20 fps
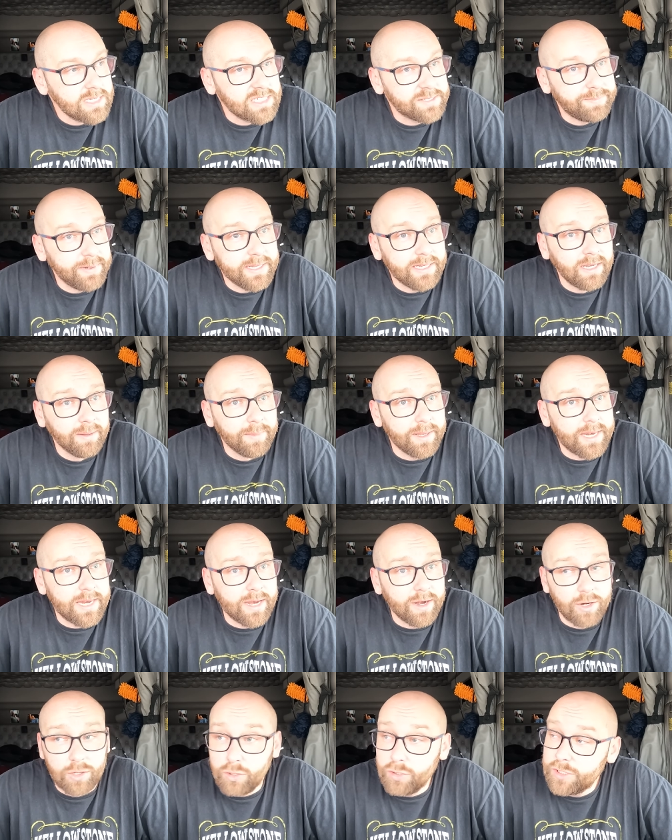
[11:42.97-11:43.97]
Speed limit
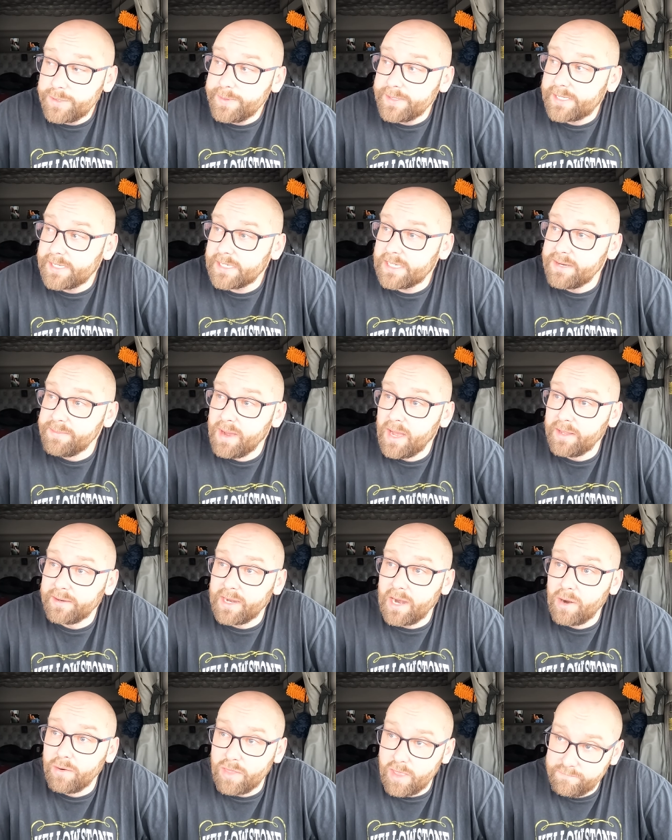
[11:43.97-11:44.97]
here used to be sixty miles
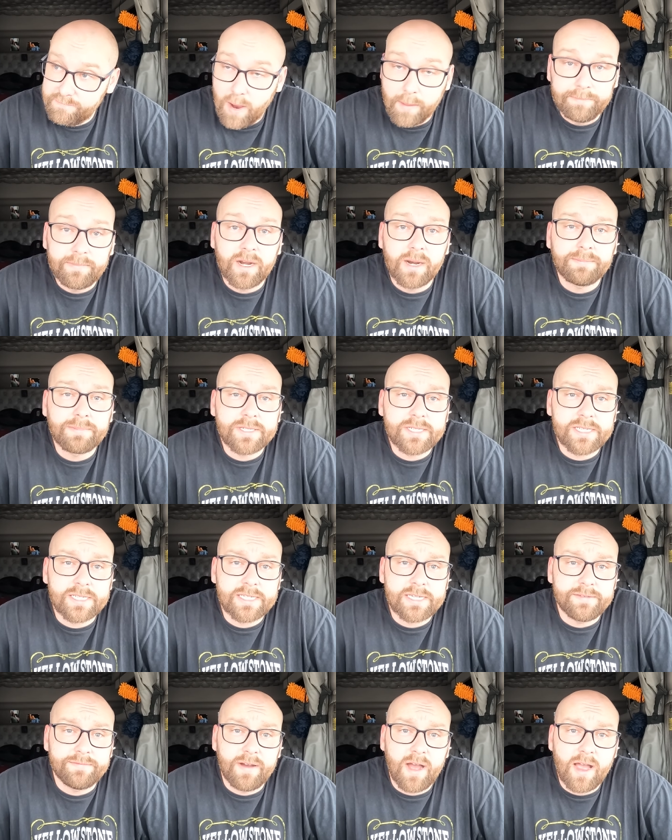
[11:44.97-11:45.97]
an hour. They bumped it up to
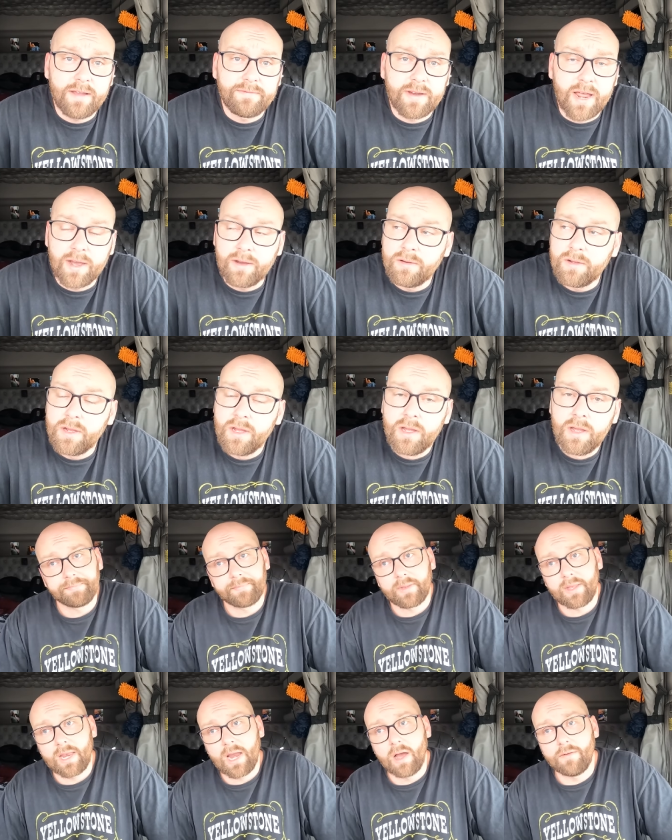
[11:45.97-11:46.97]
sixty-five now.
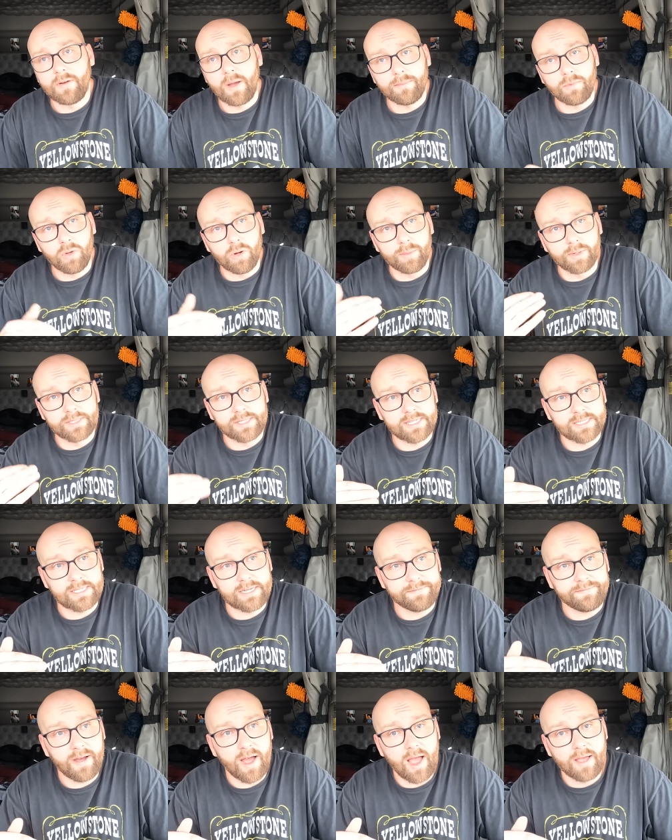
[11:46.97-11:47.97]
Now, if I'm doing about
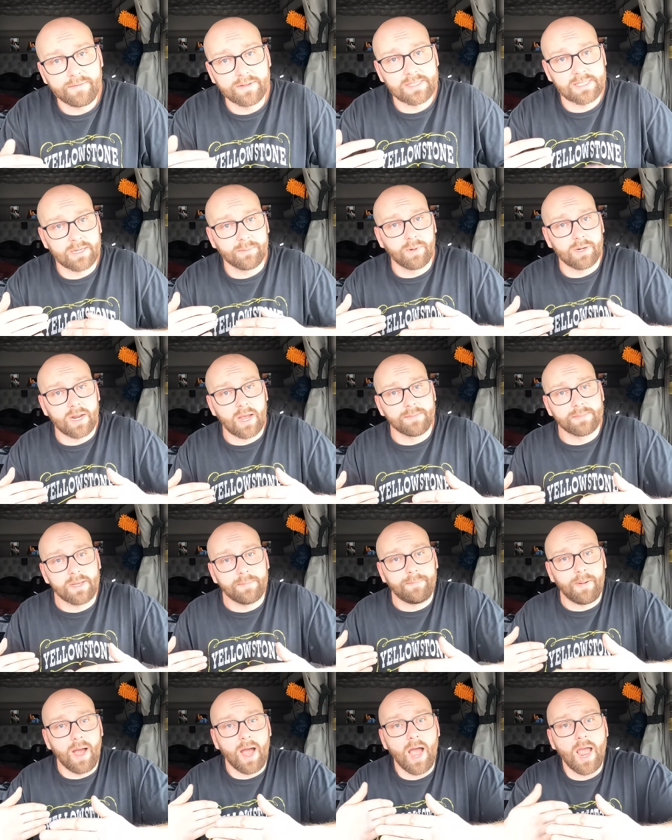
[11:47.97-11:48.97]
sixty-five and someone comes
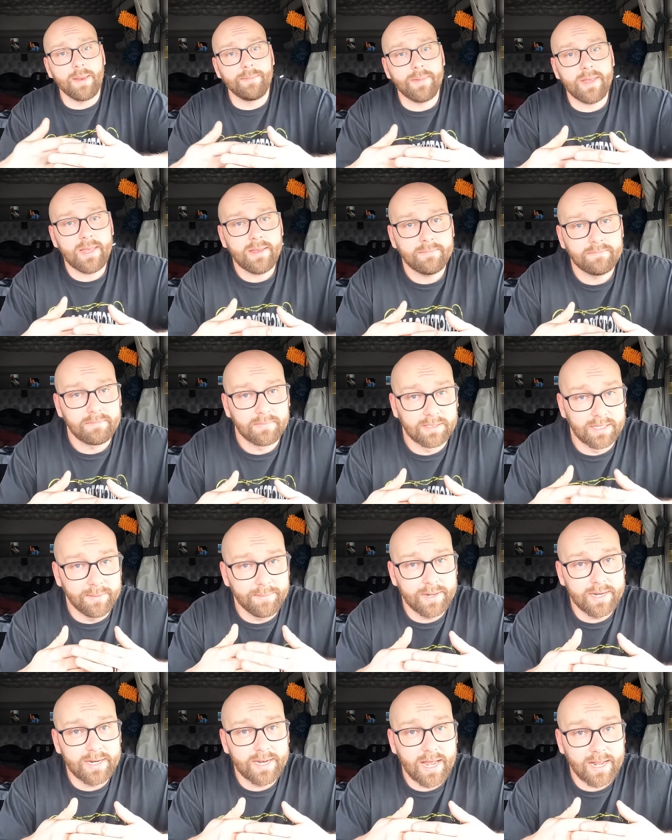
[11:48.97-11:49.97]
up behind me,
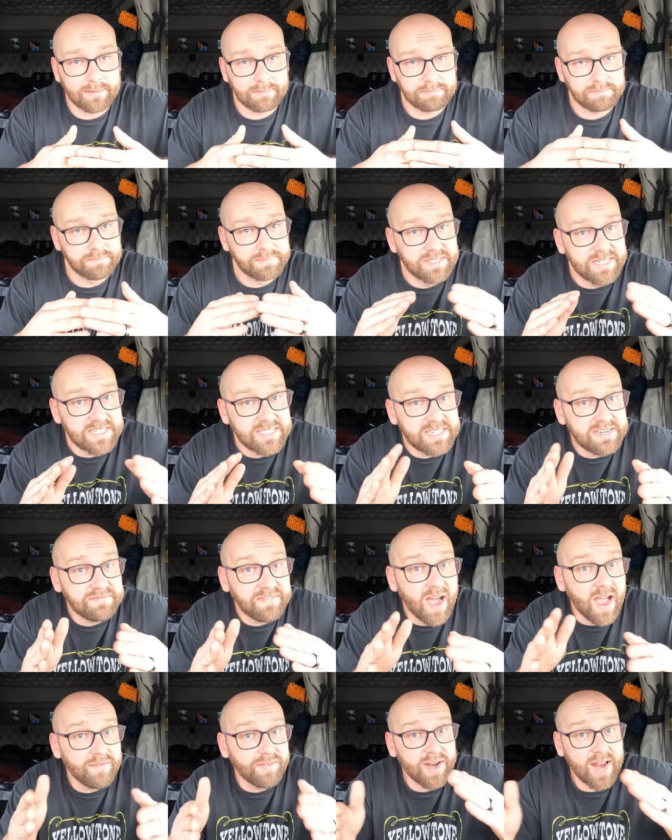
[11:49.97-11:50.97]
limited at
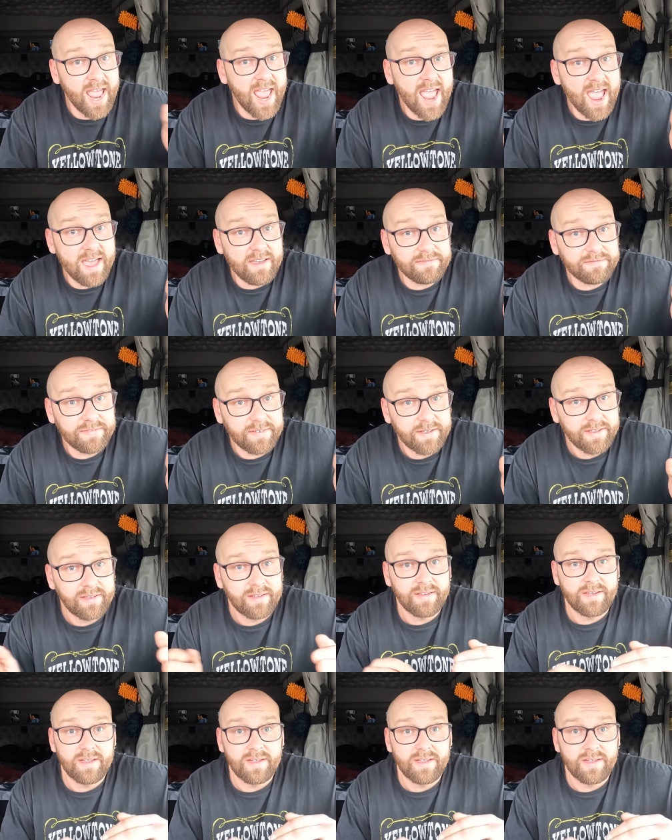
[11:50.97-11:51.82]
sixty-five and a half,